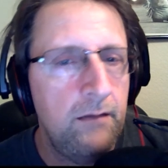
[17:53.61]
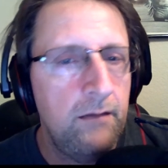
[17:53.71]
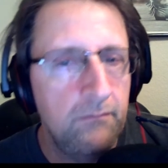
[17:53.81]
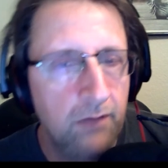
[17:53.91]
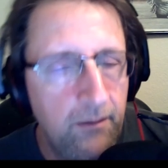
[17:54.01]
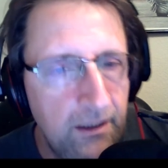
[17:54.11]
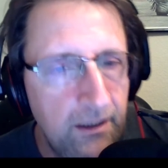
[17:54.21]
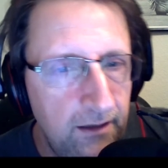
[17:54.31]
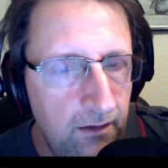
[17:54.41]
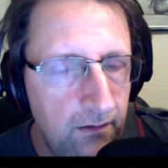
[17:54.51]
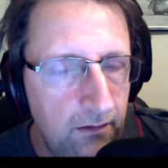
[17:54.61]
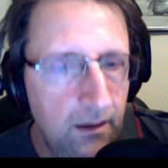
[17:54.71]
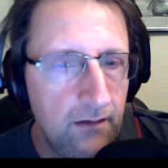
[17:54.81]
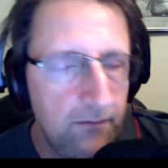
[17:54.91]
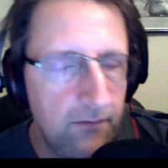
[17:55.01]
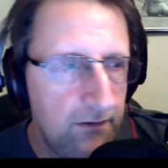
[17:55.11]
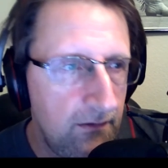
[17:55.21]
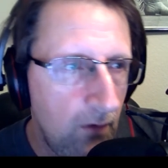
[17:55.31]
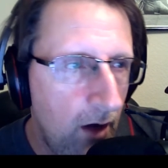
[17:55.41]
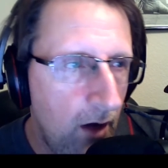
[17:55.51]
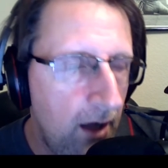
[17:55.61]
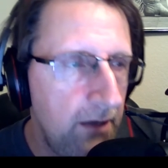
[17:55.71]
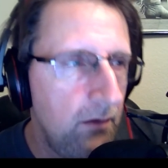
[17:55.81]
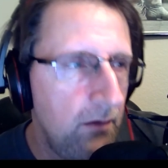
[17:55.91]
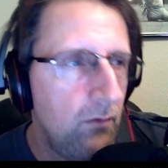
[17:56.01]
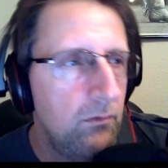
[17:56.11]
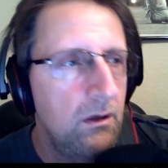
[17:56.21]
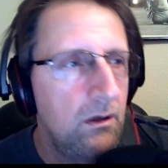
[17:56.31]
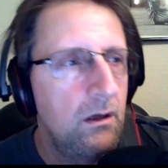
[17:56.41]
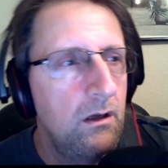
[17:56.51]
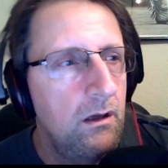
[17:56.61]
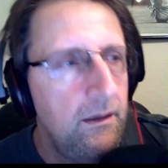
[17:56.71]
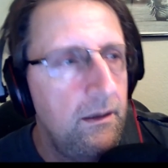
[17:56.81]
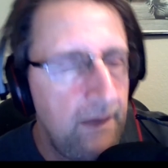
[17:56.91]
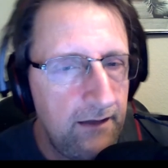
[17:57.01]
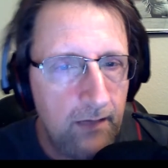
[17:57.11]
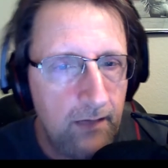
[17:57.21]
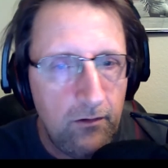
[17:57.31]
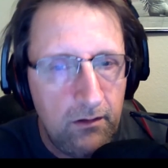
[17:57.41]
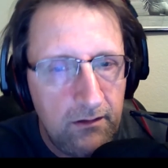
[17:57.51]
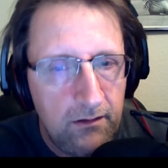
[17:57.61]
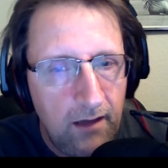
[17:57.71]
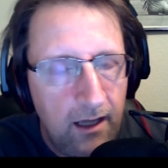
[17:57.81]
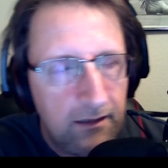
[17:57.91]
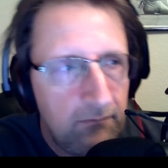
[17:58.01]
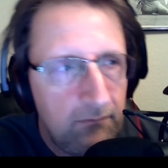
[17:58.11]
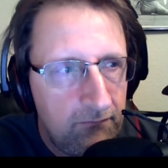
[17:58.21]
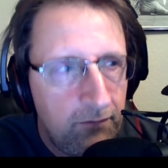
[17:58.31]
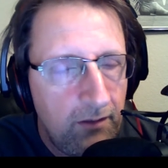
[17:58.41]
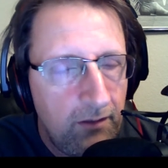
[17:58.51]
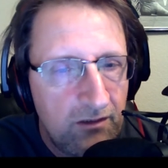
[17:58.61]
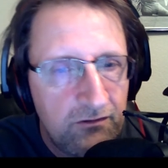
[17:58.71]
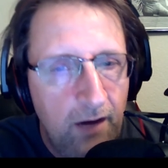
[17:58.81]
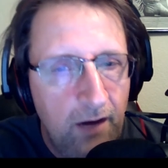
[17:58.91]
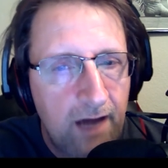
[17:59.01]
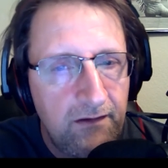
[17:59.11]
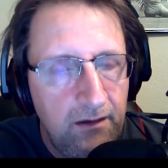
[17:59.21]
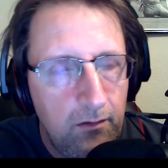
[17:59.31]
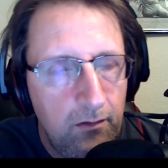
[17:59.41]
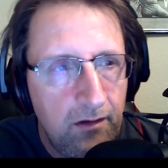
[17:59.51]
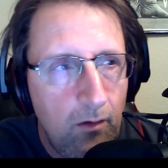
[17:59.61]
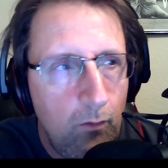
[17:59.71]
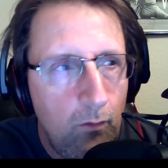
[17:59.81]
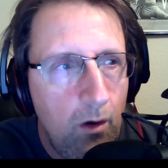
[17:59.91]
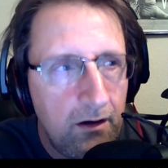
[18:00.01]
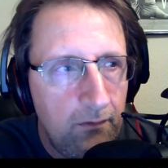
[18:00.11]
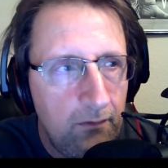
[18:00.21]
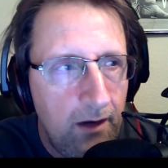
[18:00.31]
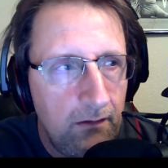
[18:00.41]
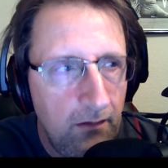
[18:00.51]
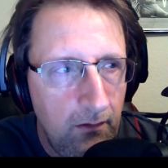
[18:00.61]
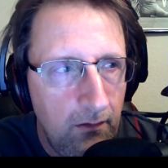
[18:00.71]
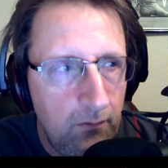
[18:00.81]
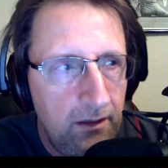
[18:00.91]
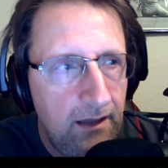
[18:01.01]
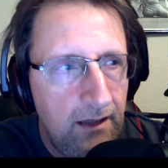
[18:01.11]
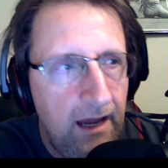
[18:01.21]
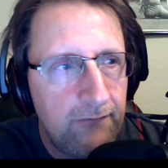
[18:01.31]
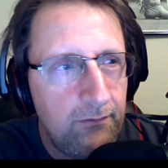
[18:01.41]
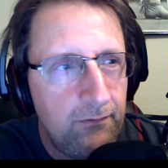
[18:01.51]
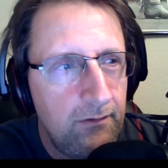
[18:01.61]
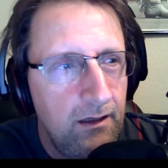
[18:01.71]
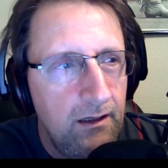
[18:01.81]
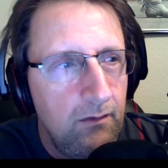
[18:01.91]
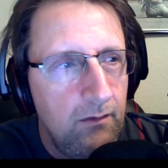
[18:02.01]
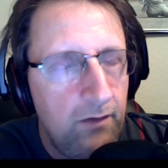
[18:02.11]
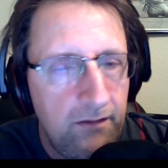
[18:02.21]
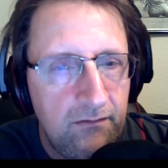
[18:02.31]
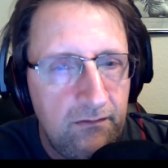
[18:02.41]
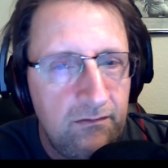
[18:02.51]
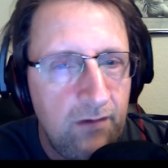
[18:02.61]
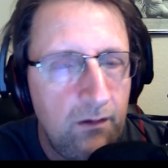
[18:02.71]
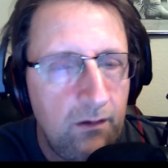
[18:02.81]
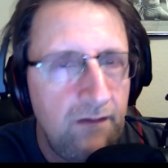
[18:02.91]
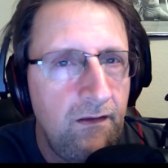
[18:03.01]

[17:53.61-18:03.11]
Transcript: living in the area I lived in Ohio, in that neighborhood, I can pretty much track the years I was walking around alone. And when it turned into the